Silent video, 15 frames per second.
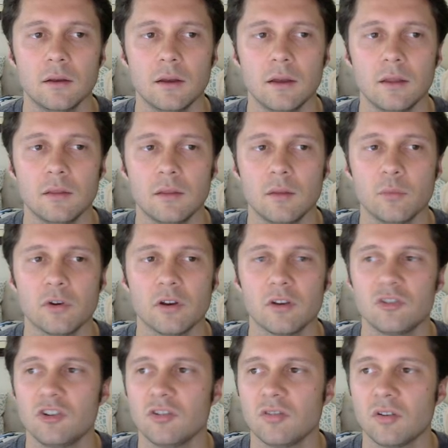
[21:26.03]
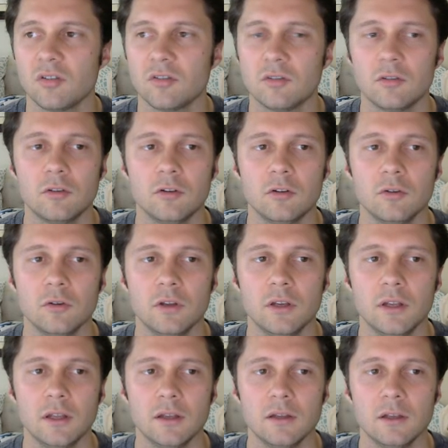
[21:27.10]
And then we're going to change this to
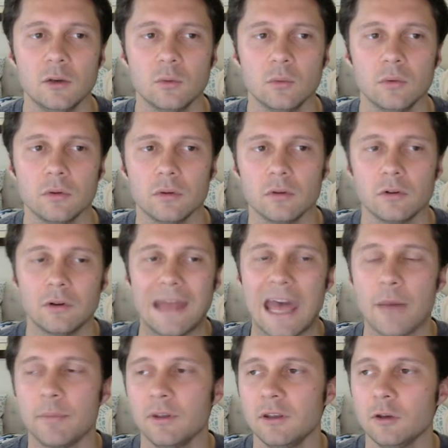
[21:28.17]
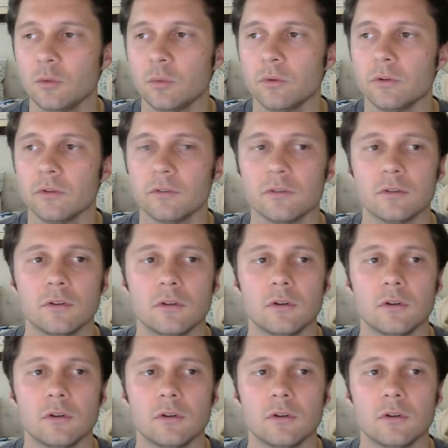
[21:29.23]
init equal or app equals